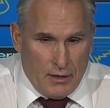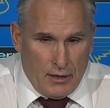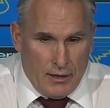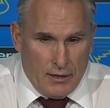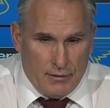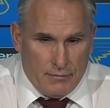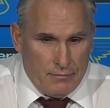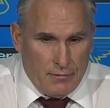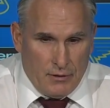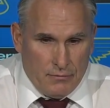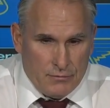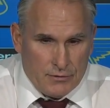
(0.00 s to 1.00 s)
And, you
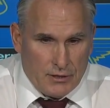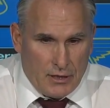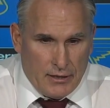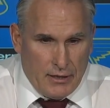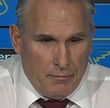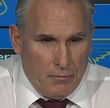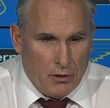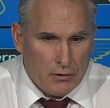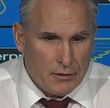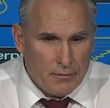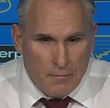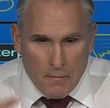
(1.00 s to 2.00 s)
know, we just got to keep
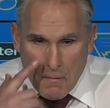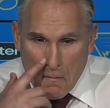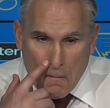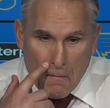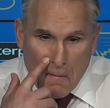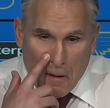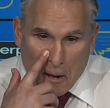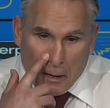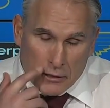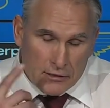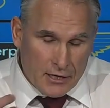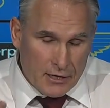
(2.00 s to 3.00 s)
building.
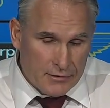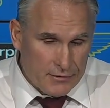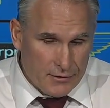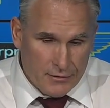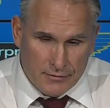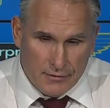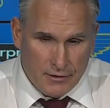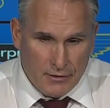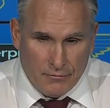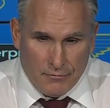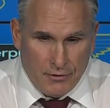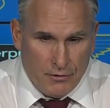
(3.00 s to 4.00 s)
It takes, you know, you
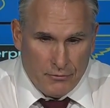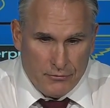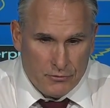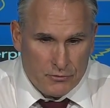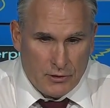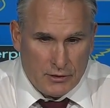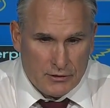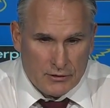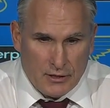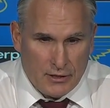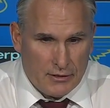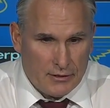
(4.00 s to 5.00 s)
go through stretches
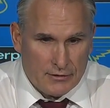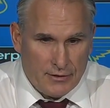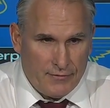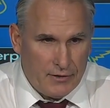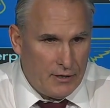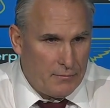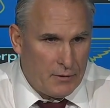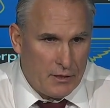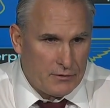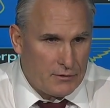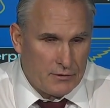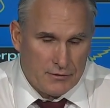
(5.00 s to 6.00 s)
like this. Every team
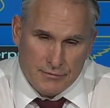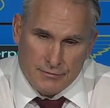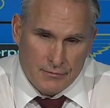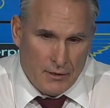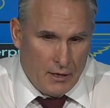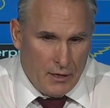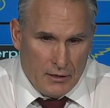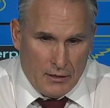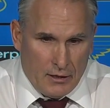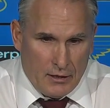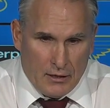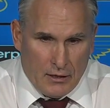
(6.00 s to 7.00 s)
does. It's
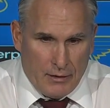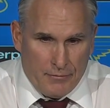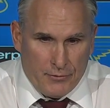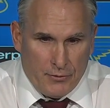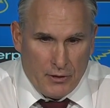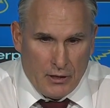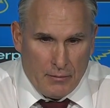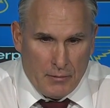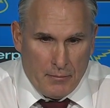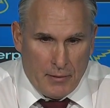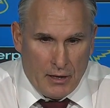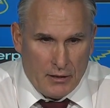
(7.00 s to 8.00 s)
got to climb through. You got to
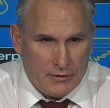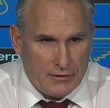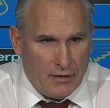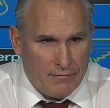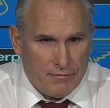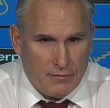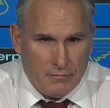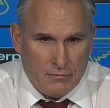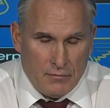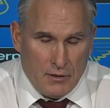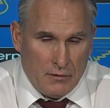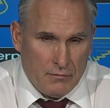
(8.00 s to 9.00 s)
be mentally tough.
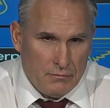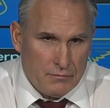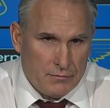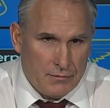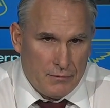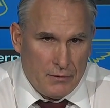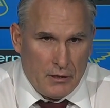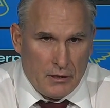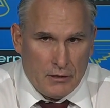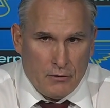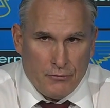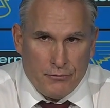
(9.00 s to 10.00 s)
And, you know, you got
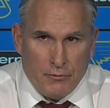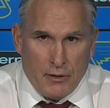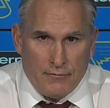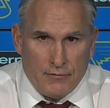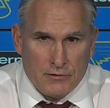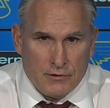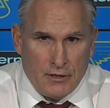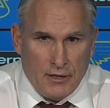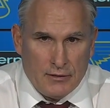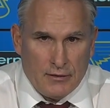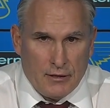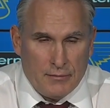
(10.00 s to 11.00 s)
to go through adversity
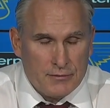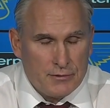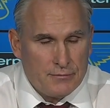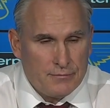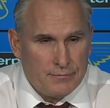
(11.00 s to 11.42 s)
at times.